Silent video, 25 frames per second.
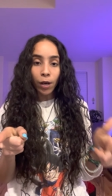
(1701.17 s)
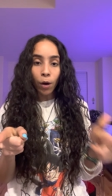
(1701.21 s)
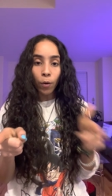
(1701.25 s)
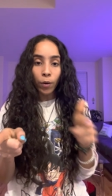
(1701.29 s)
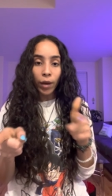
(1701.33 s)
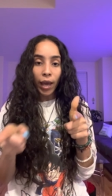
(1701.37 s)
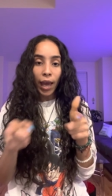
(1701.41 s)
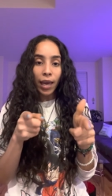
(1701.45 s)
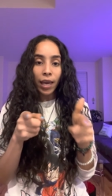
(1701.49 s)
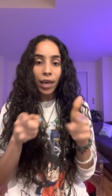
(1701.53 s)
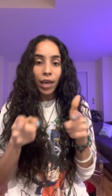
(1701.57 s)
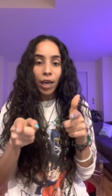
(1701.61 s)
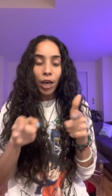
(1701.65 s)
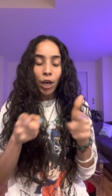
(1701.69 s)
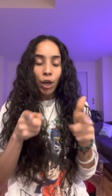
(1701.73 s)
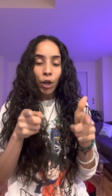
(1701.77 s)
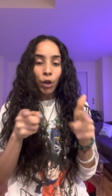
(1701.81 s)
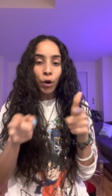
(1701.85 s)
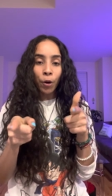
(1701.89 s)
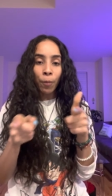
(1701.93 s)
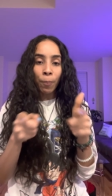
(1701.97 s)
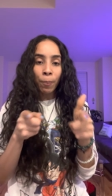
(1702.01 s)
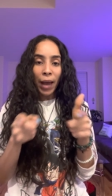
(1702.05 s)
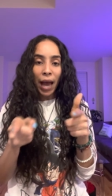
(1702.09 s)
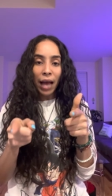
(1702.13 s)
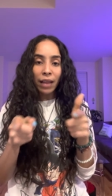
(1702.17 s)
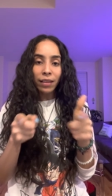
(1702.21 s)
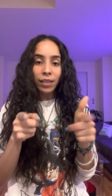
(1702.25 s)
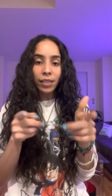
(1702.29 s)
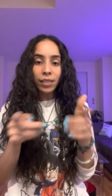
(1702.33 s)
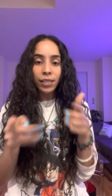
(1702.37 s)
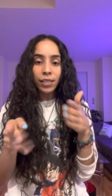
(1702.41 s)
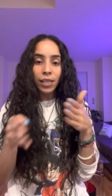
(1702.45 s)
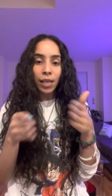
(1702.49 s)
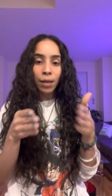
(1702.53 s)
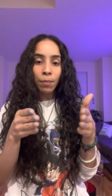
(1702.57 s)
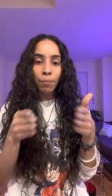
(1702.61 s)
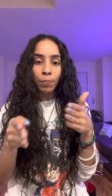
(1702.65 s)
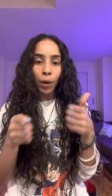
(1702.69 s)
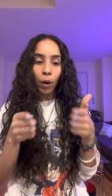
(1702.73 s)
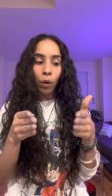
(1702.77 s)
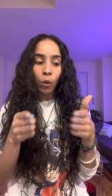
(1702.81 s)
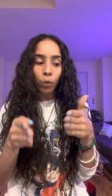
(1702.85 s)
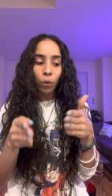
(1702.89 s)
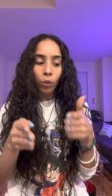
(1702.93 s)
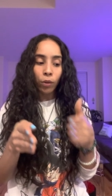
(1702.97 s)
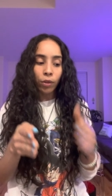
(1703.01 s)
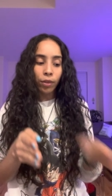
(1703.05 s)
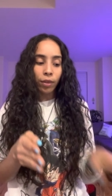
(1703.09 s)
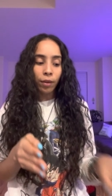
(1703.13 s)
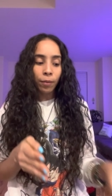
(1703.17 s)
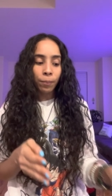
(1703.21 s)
Okay? You're balancing both.